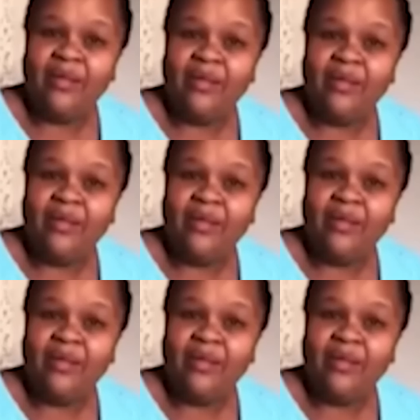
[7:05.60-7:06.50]

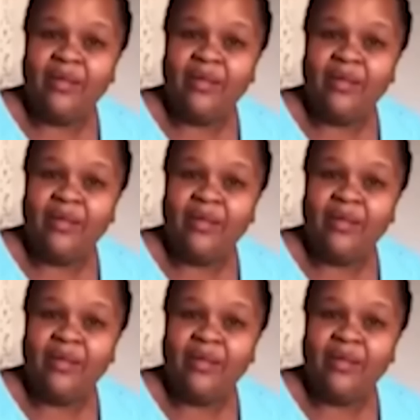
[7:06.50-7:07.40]

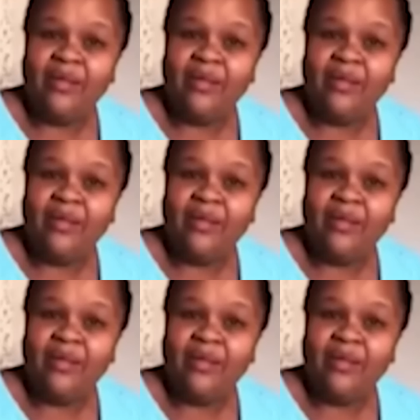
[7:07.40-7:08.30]

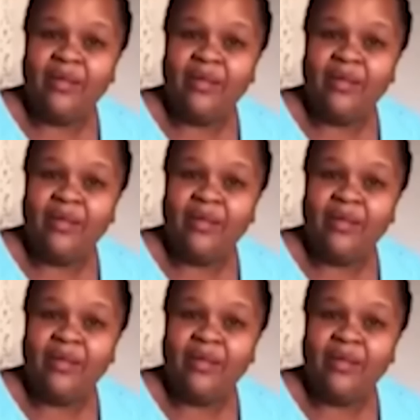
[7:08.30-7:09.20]

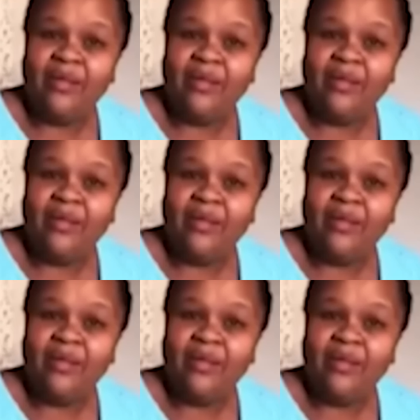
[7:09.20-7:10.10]

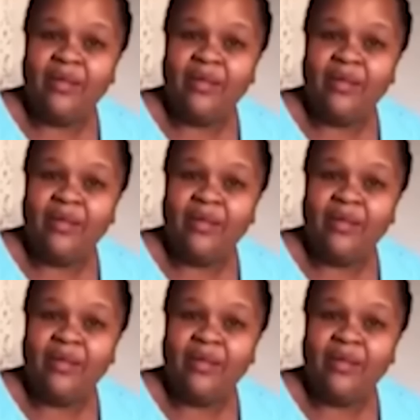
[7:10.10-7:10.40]
No words are spoken by the person on screen.